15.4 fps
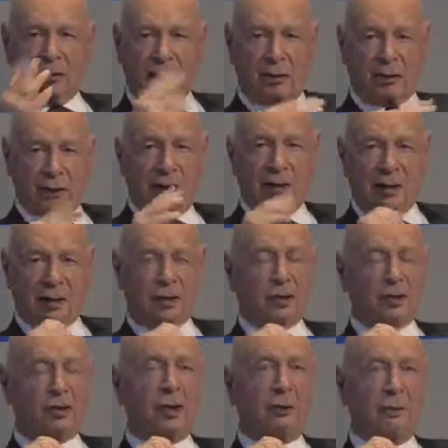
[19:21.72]
this leads to
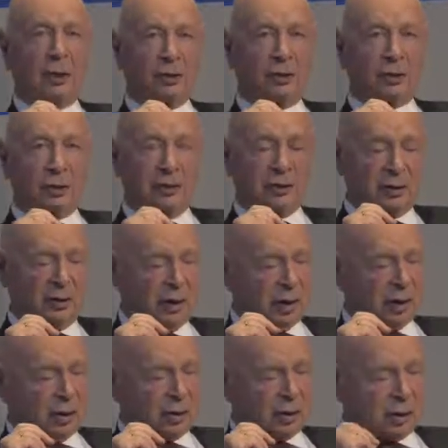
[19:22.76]
the questions,
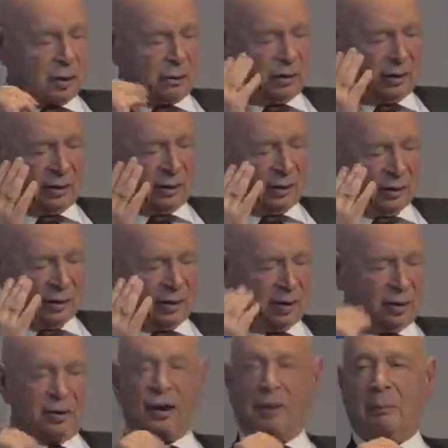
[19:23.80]
should
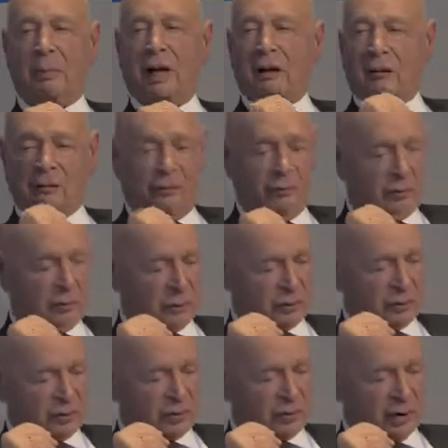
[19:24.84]
digital
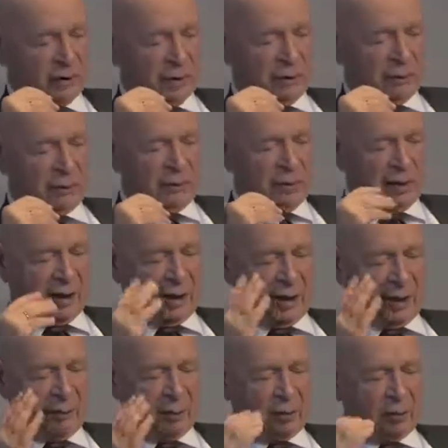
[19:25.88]
platforms be
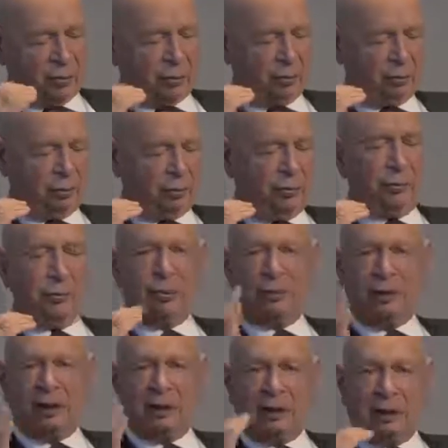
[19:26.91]
able to
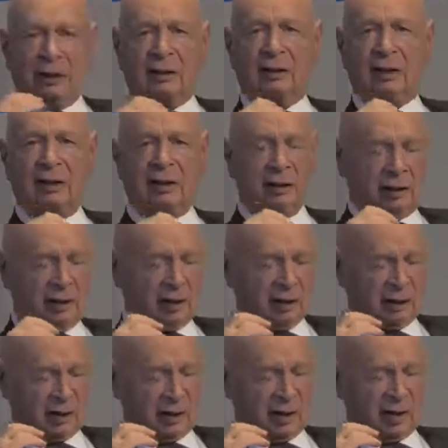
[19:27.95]
unilaterally
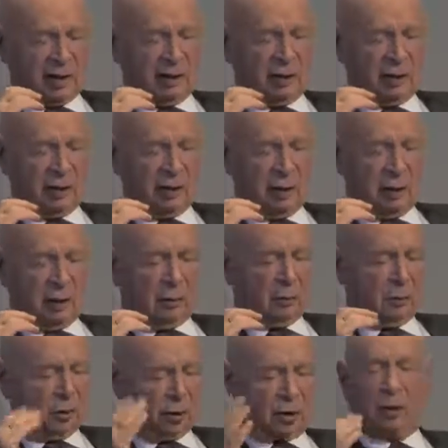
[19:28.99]
decide
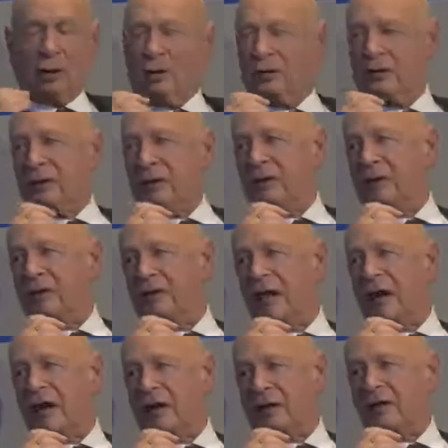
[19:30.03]
what content is
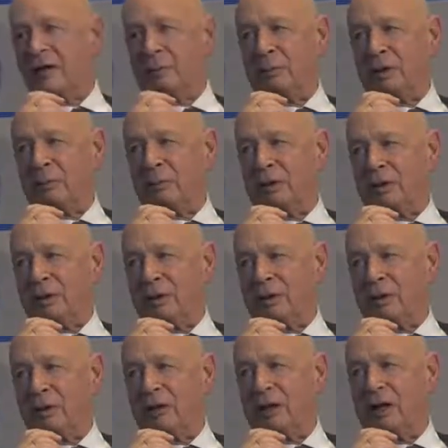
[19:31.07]
acceptable
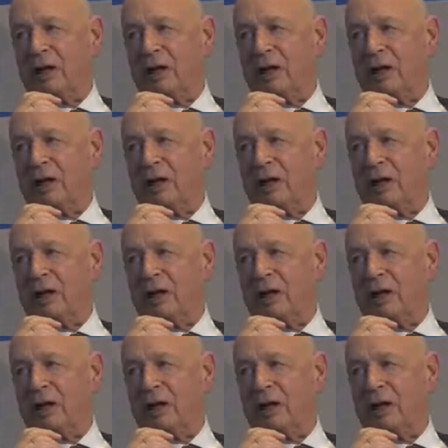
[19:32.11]
and not